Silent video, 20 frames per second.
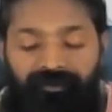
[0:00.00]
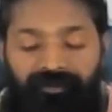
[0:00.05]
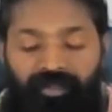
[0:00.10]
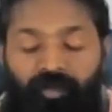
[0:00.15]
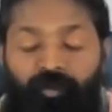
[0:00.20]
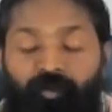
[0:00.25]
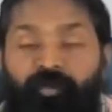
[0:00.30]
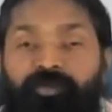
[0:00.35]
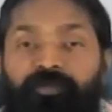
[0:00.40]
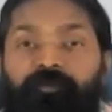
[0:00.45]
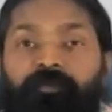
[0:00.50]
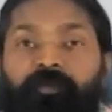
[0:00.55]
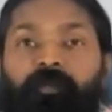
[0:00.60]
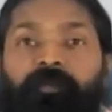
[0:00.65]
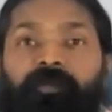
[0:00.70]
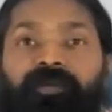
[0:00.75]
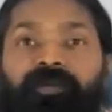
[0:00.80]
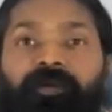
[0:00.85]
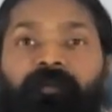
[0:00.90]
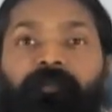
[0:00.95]
humans
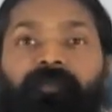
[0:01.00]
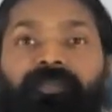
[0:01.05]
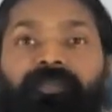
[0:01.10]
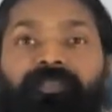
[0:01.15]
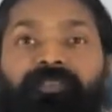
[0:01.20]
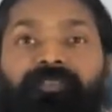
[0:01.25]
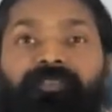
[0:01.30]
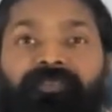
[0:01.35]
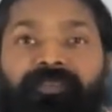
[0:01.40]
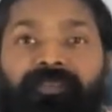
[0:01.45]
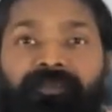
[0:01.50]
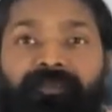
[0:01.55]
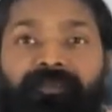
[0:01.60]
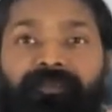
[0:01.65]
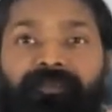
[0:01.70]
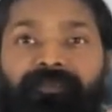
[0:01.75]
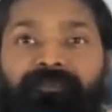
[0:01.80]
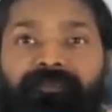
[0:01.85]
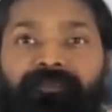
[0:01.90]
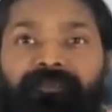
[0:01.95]
will become
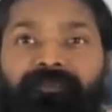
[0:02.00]
instinct.